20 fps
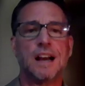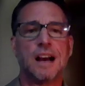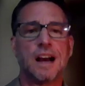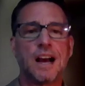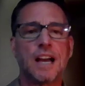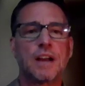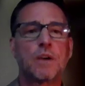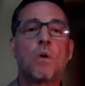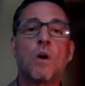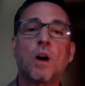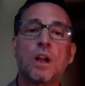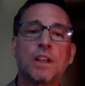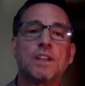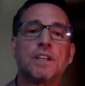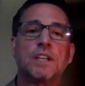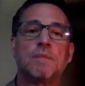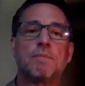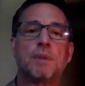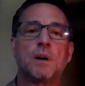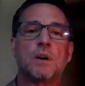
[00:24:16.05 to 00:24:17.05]
high
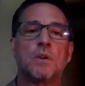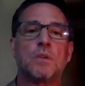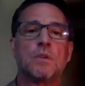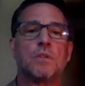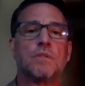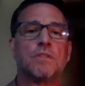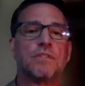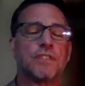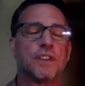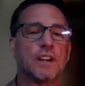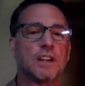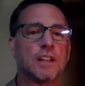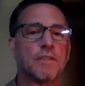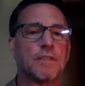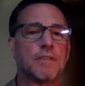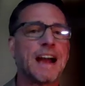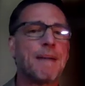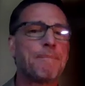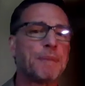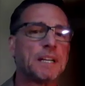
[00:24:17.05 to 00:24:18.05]
quality bone fairly
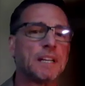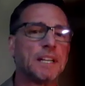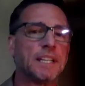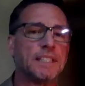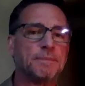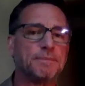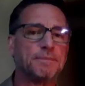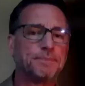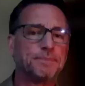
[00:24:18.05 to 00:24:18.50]
rapidly.